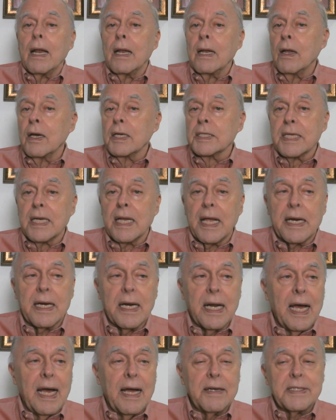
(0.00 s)
lost a lot of
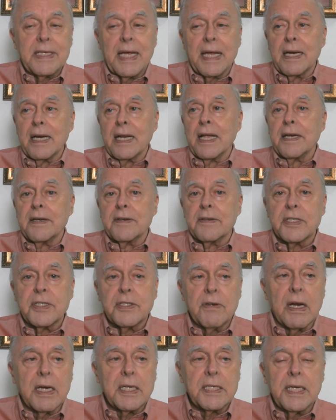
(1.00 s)
lives, had a lot of
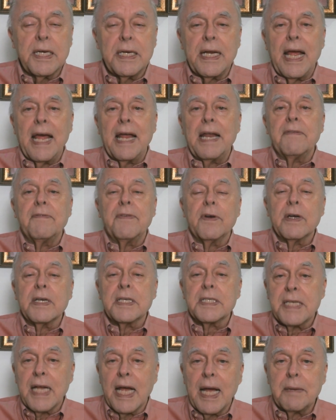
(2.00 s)
destruction, and at
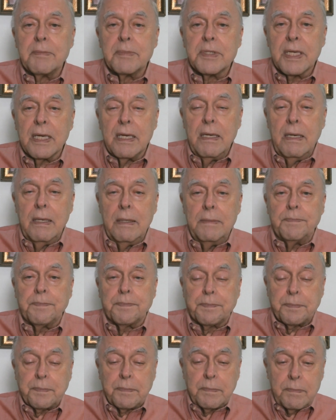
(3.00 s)
various times
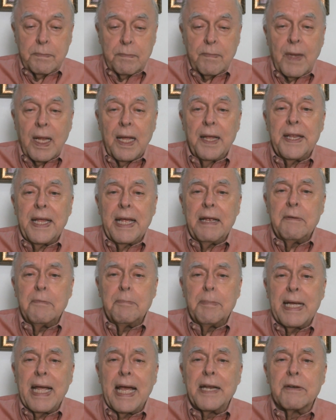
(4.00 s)
they
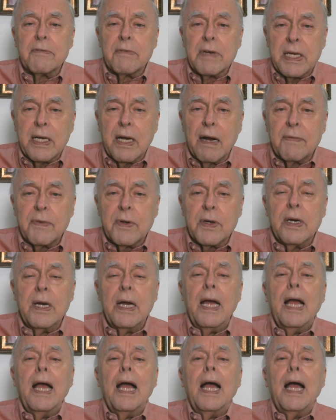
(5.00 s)
began to recover.